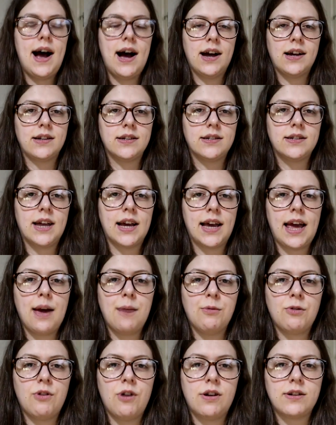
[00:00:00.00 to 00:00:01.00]
and I
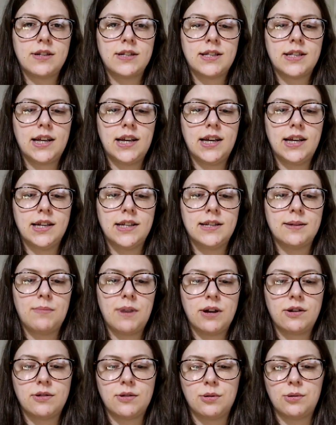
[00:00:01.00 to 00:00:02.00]
came across these
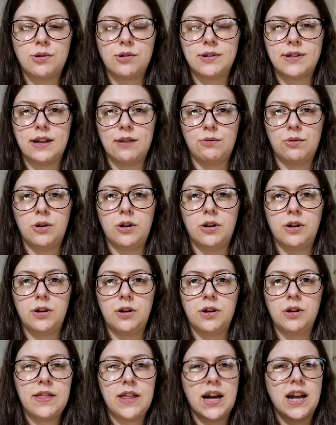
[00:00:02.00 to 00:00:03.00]
micro squirrels that
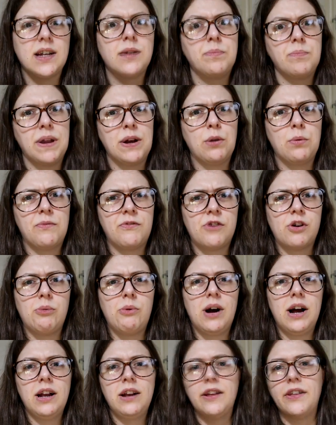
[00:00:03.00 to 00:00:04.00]
were that had been up for a
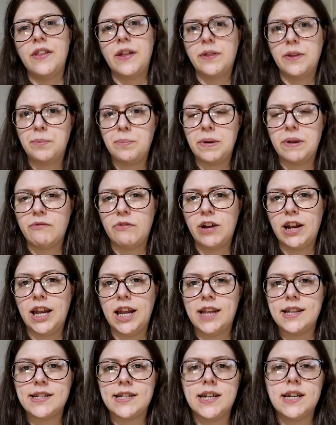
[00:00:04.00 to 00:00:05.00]
while and then they'd been
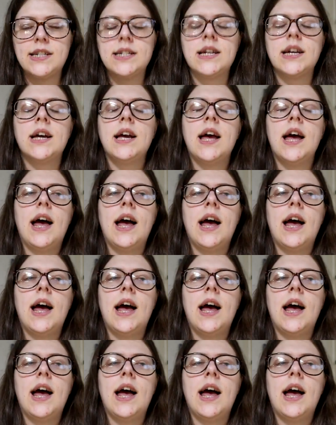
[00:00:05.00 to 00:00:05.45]
relisted